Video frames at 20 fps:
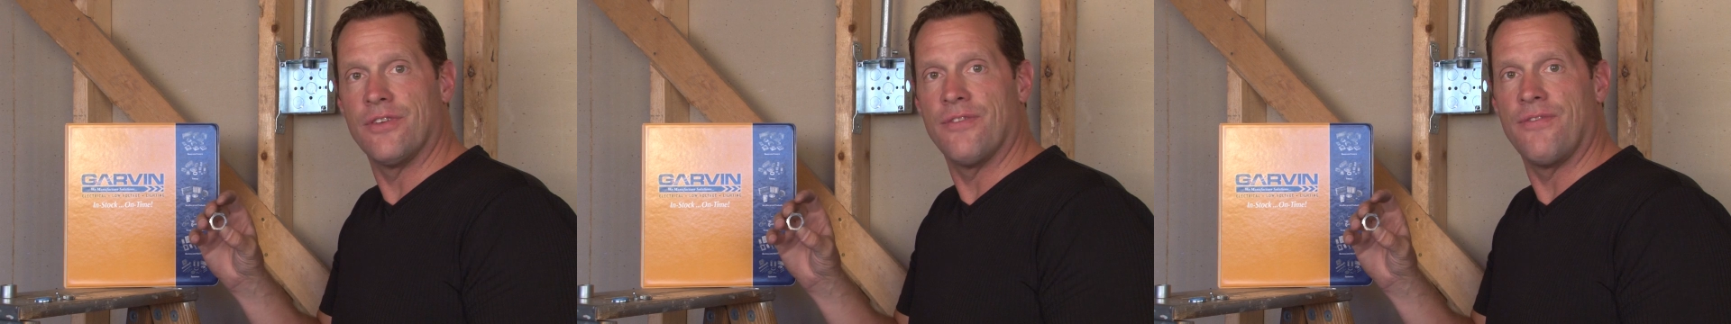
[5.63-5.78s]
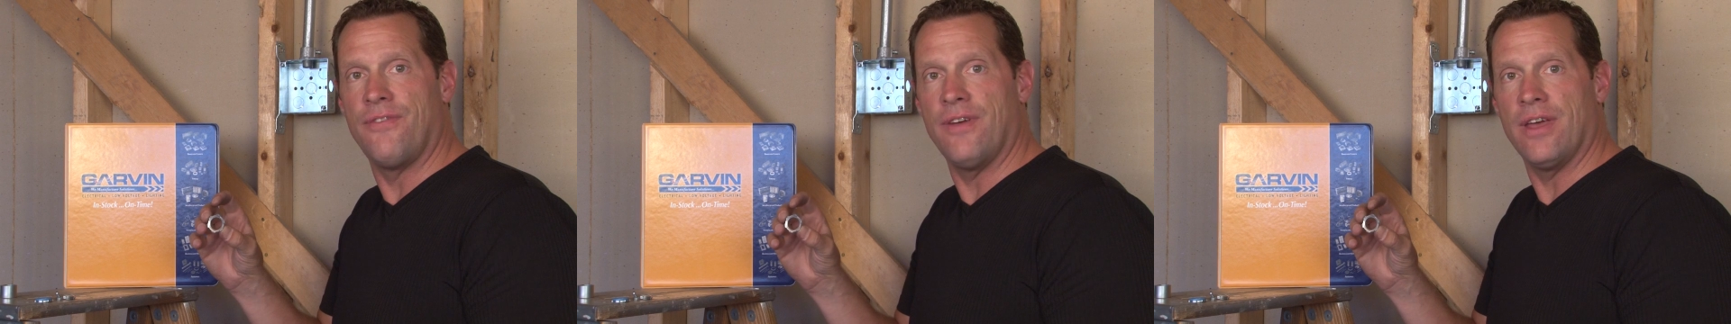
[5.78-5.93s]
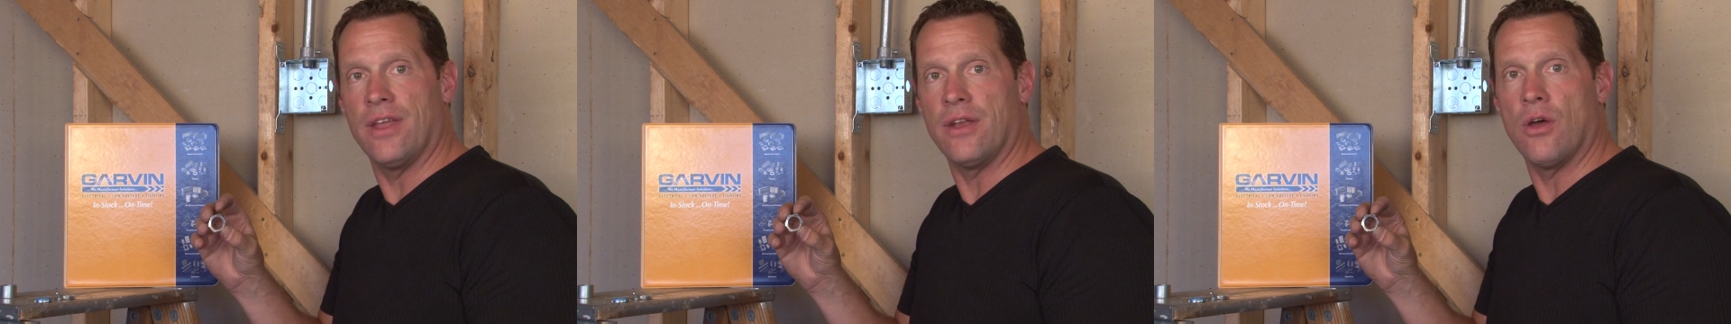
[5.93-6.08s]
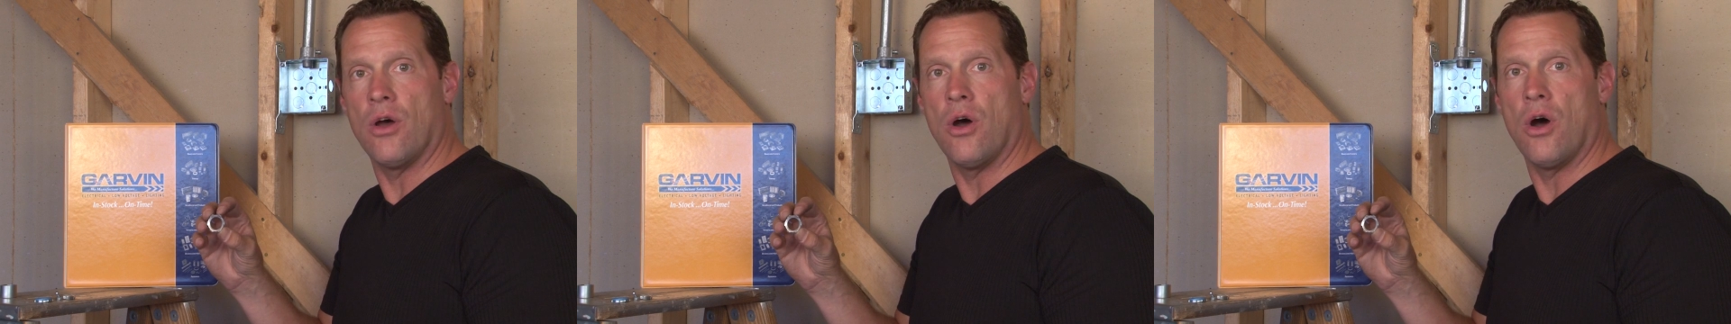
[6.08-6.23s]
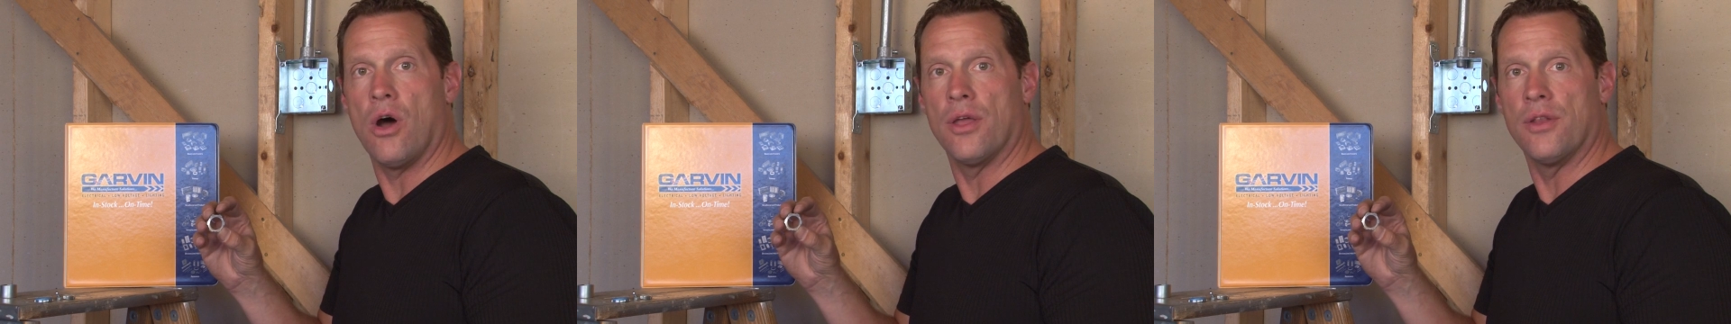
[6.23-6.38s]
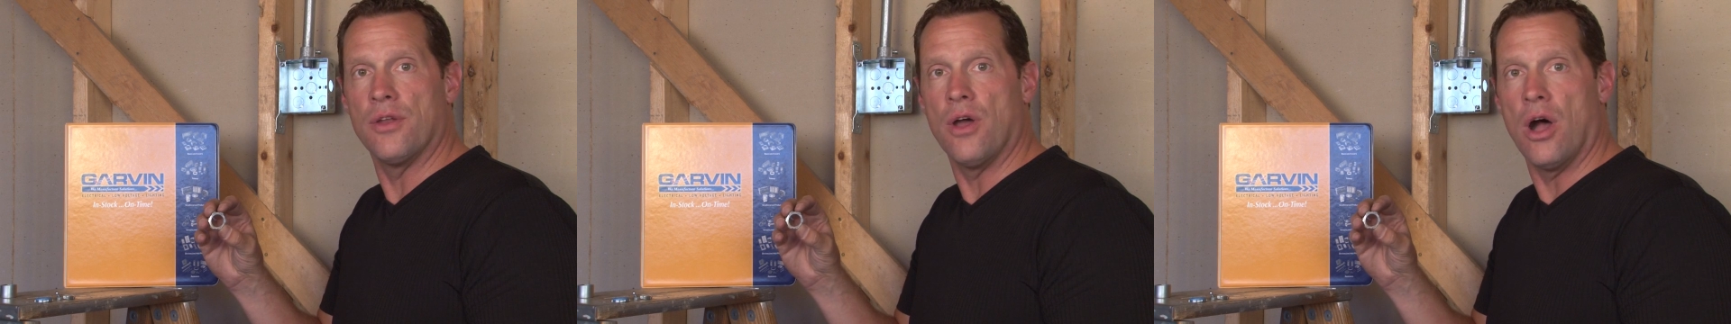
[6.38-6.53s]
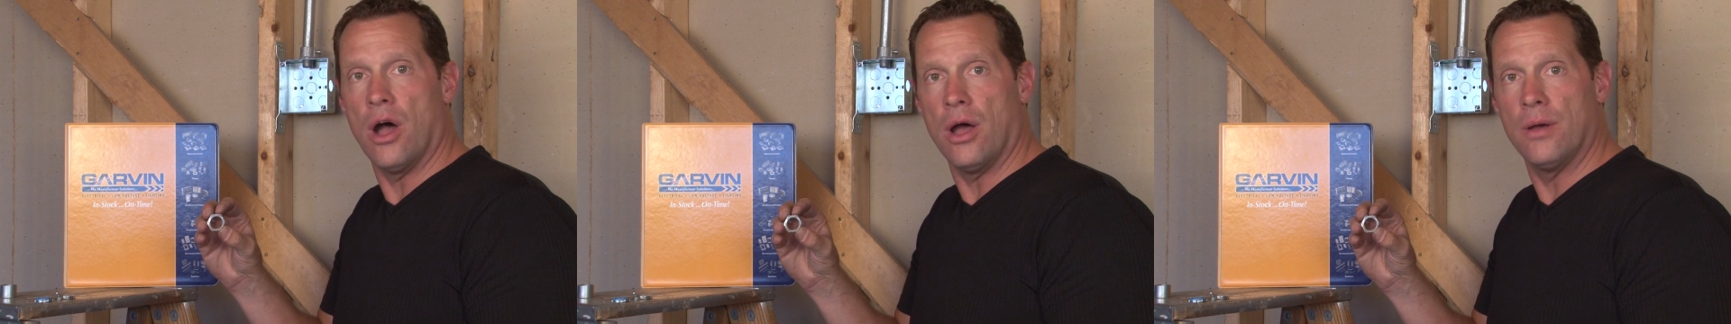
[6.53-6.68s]
to fit
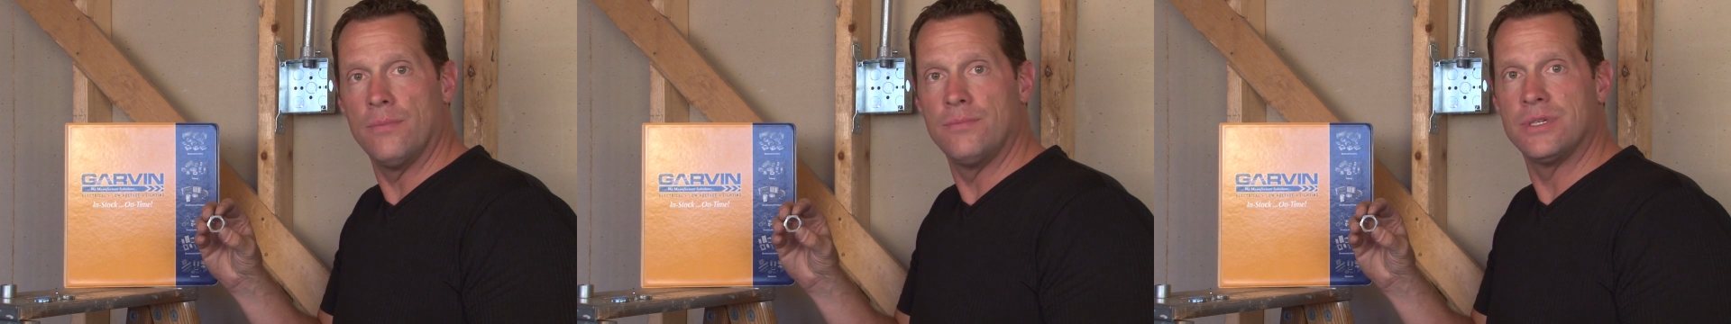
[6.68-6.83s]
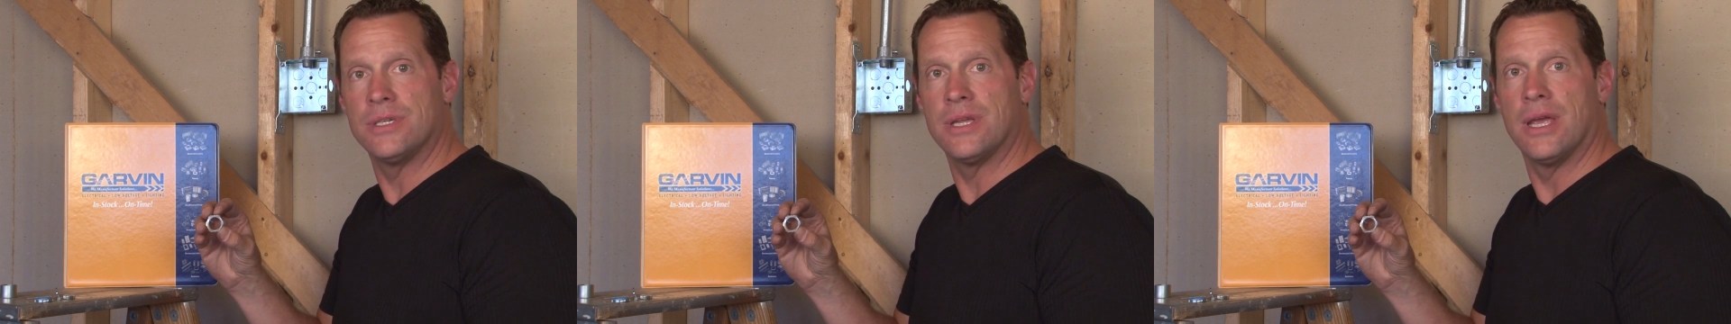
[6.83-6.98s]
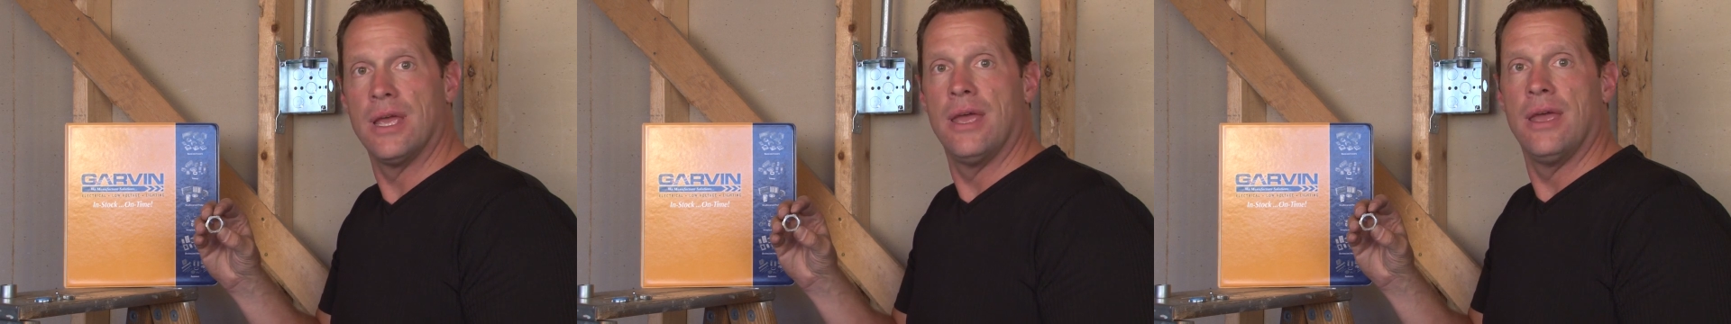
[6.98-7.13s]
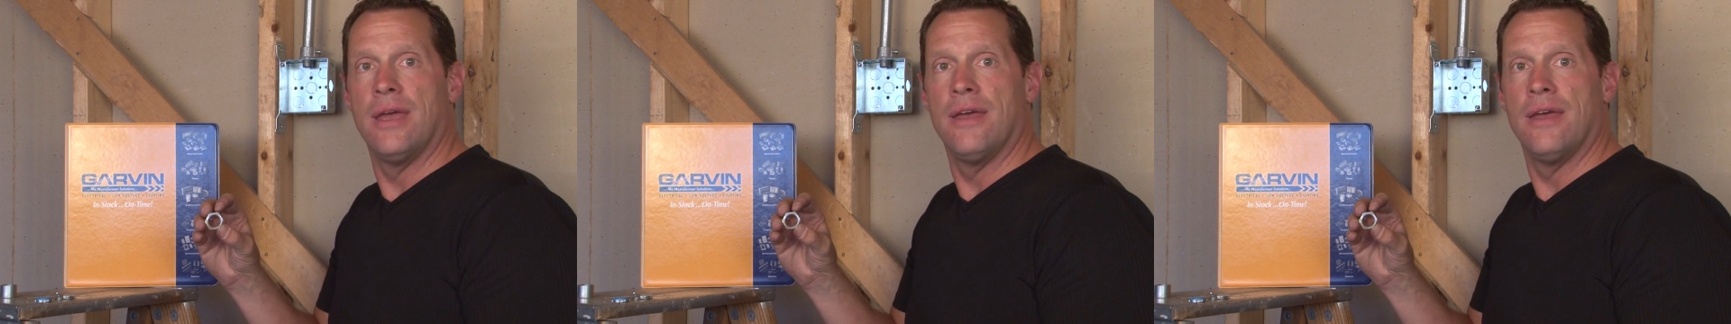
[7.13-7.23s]
on hubs,